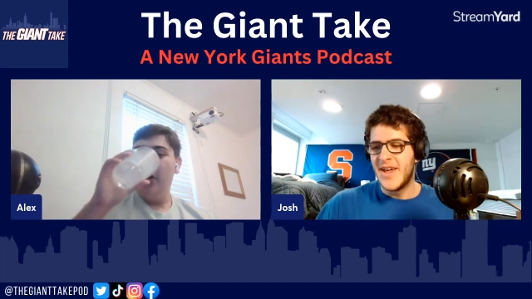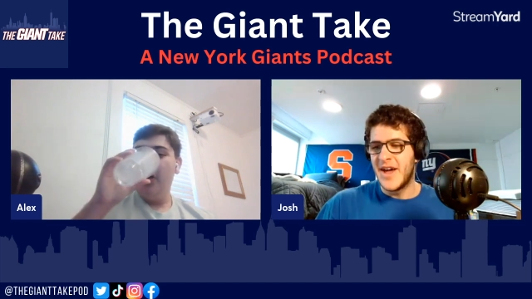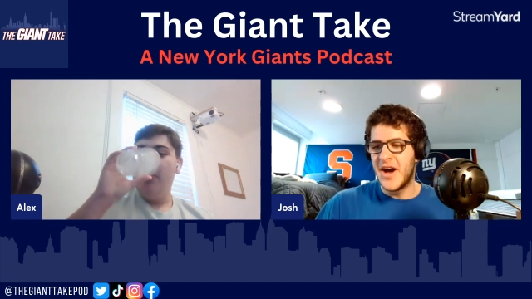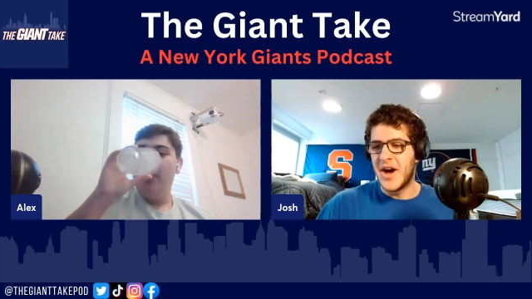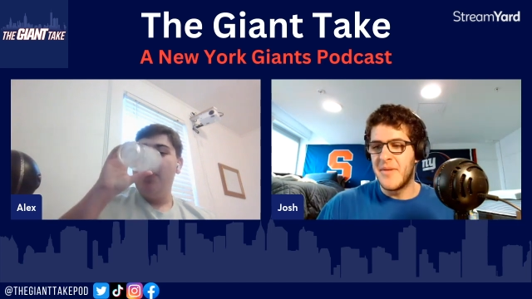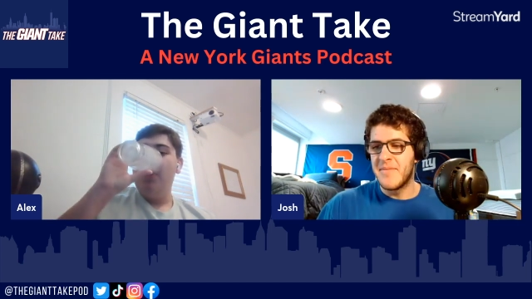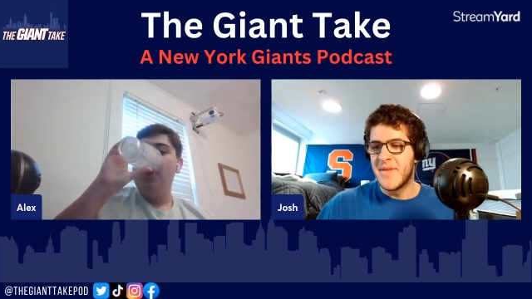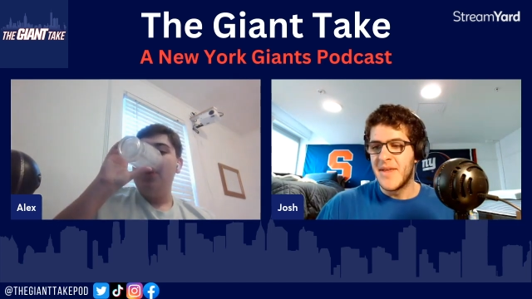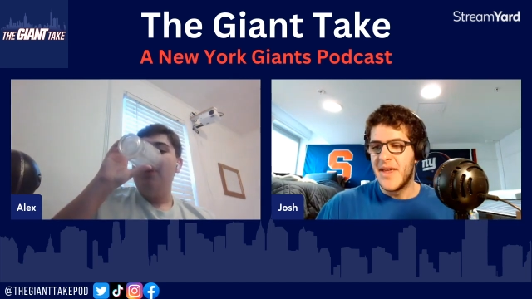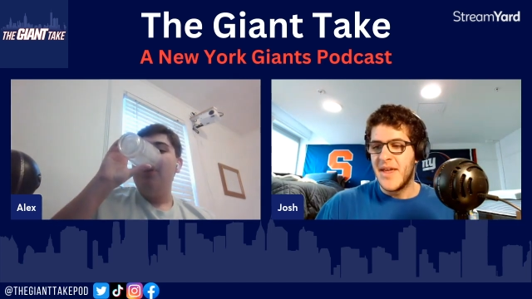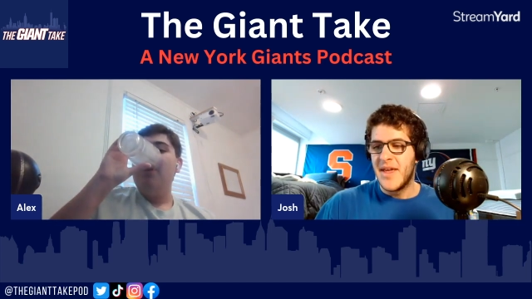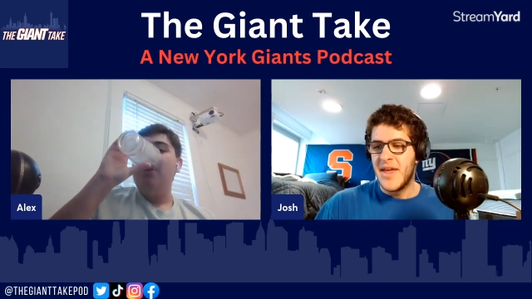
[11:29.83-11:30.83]
Speaker 1: Um,
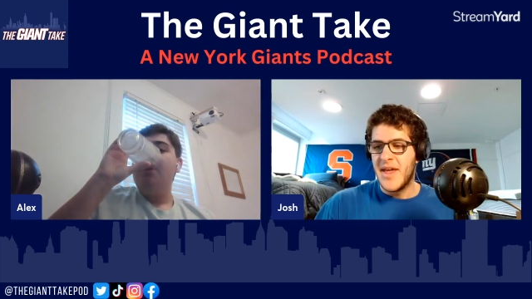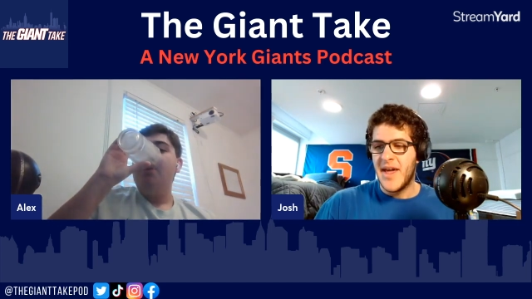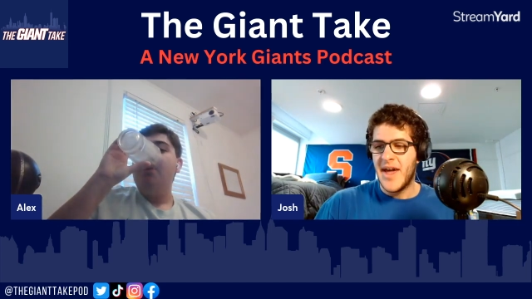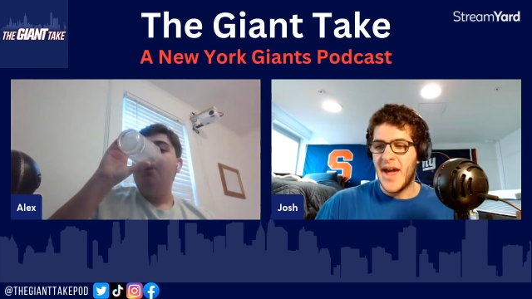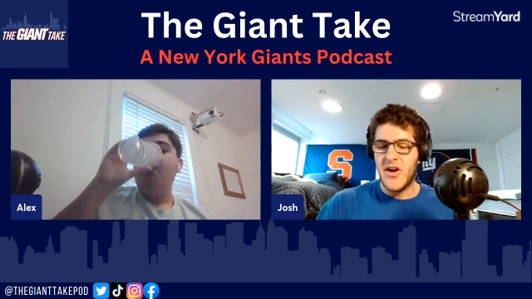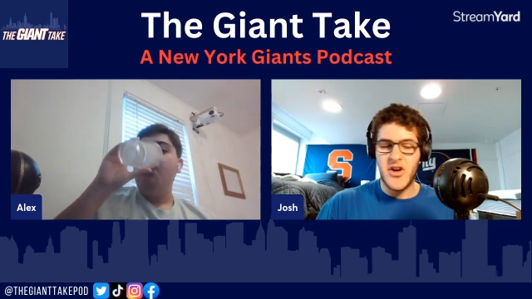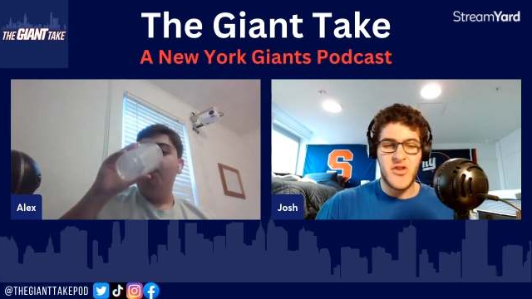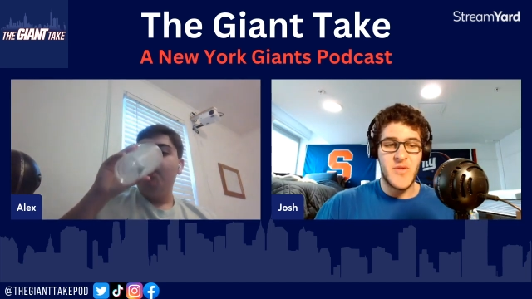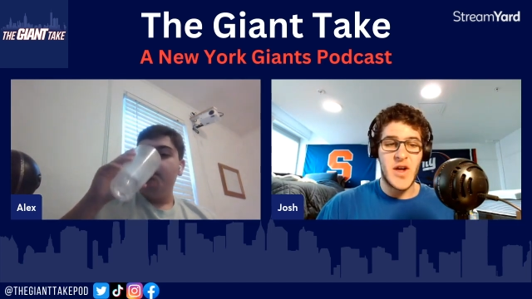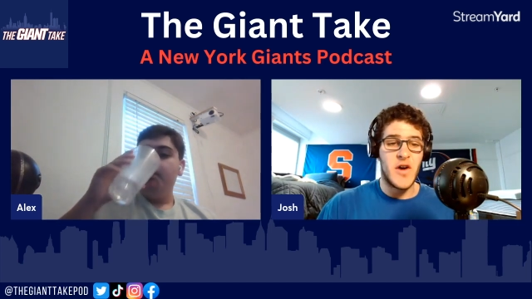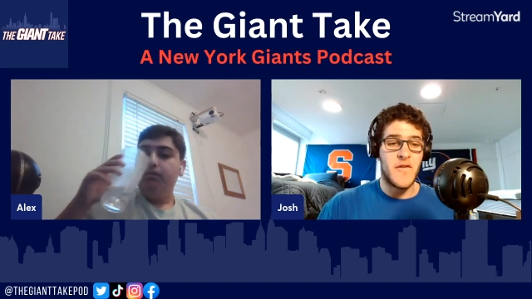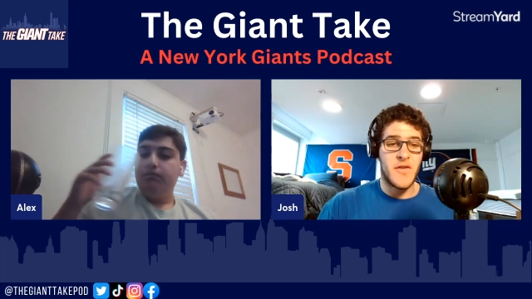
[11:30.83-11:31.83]
Alex, we
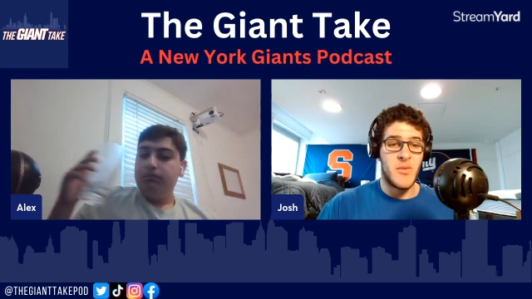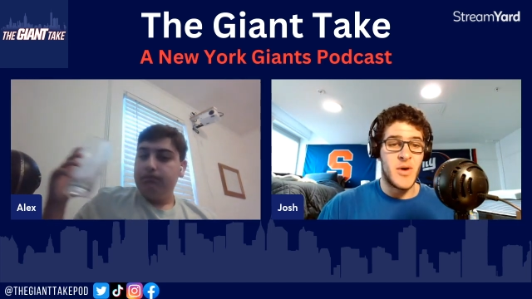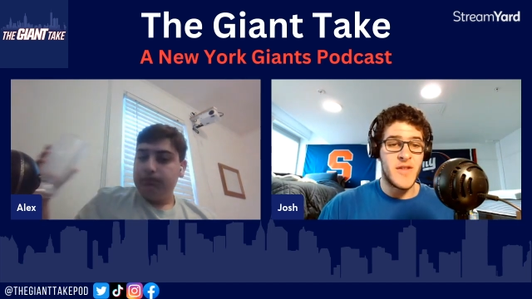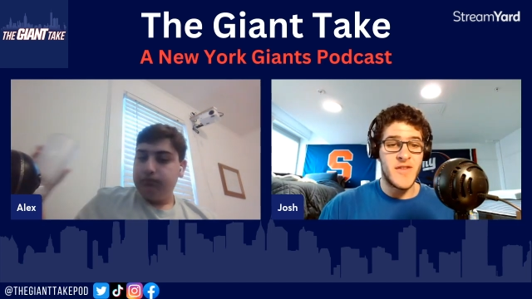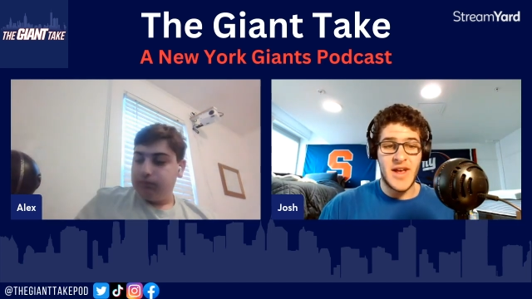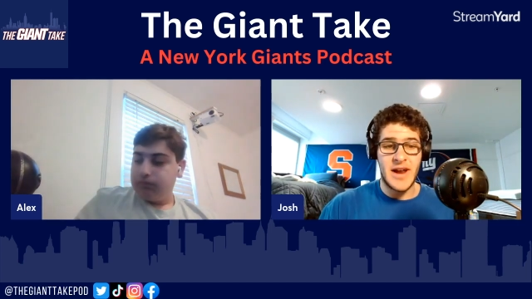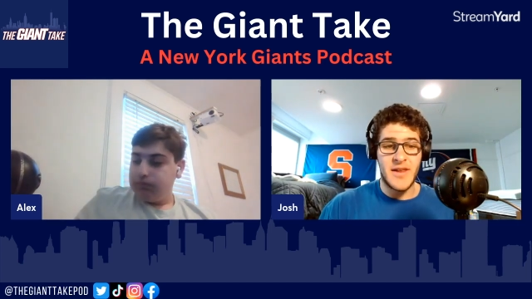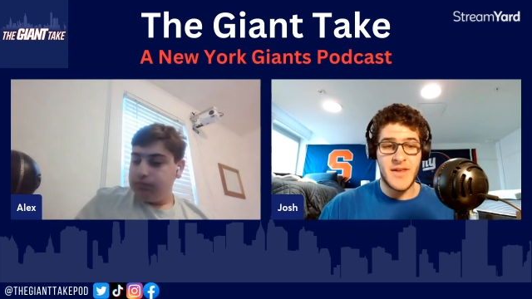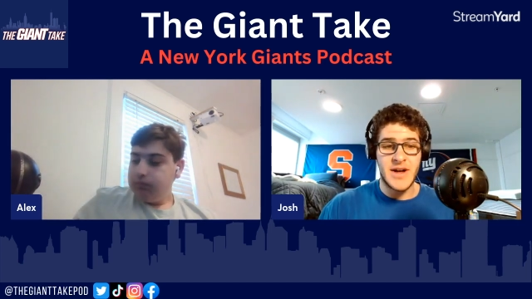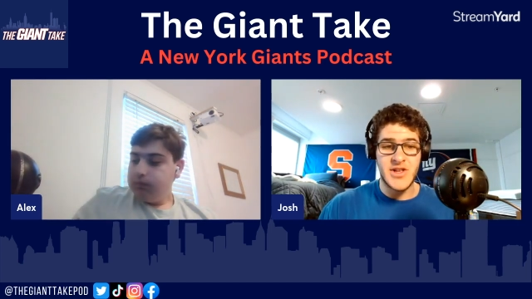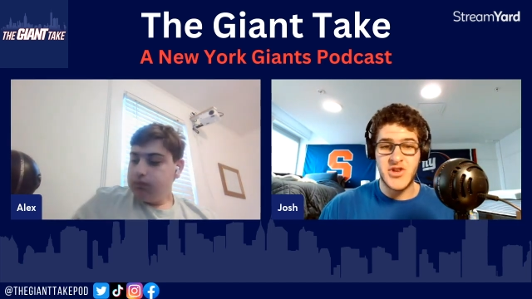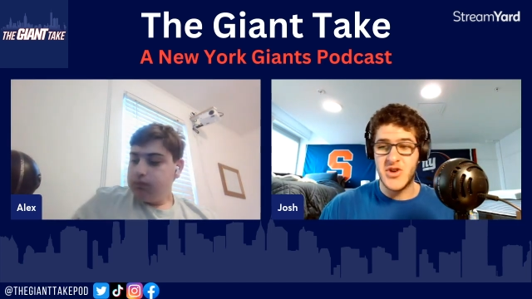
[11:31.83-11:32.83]
go from one side of the
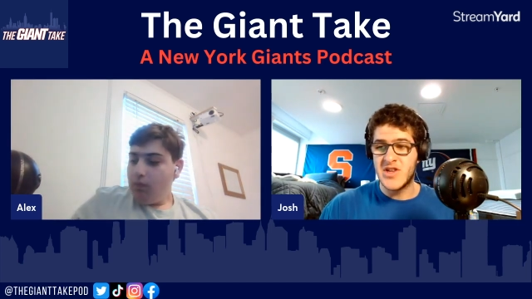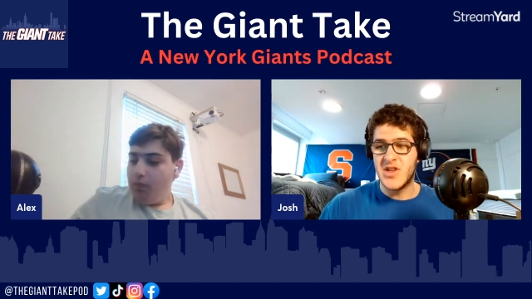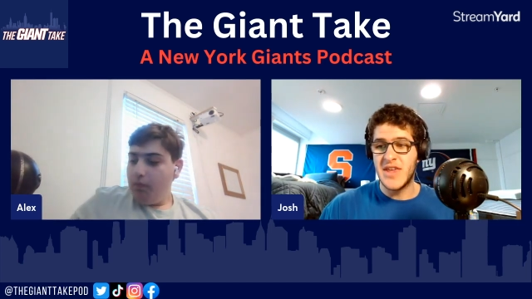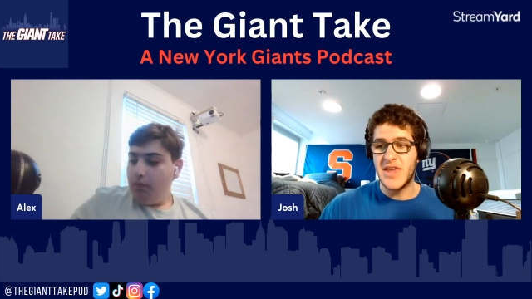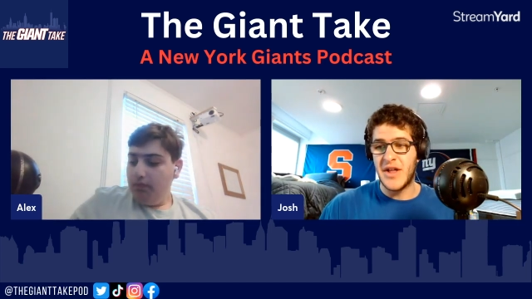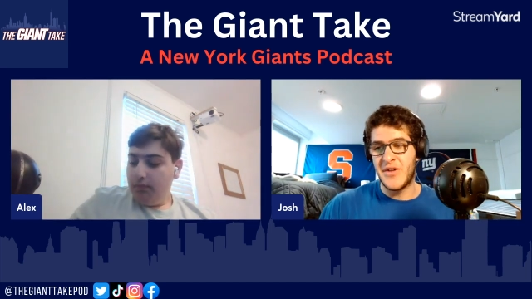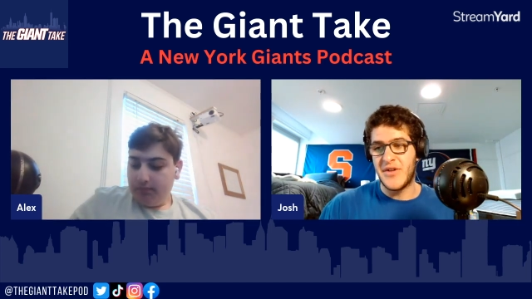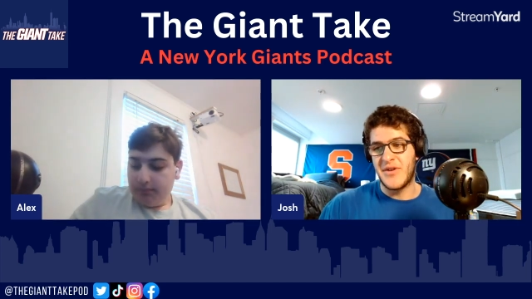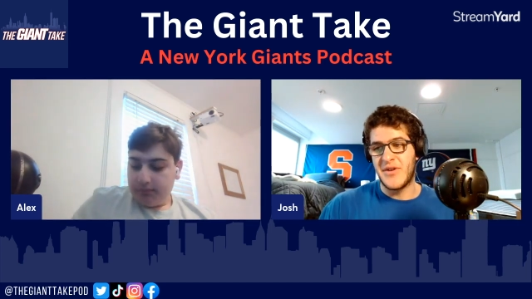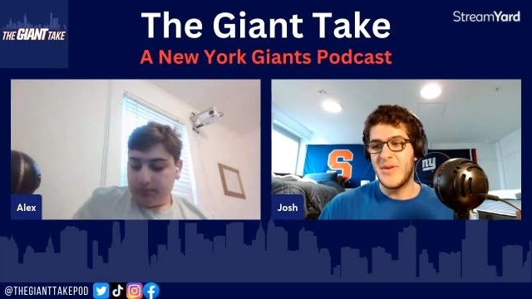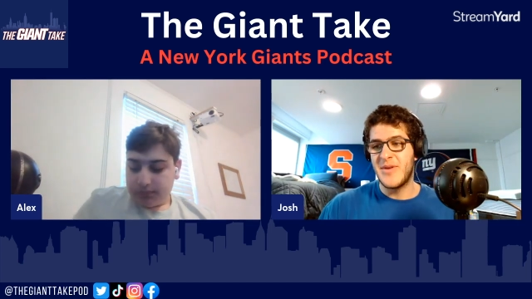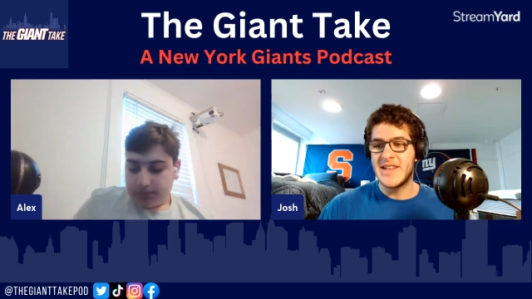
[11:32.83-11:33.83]
country to the other. We head to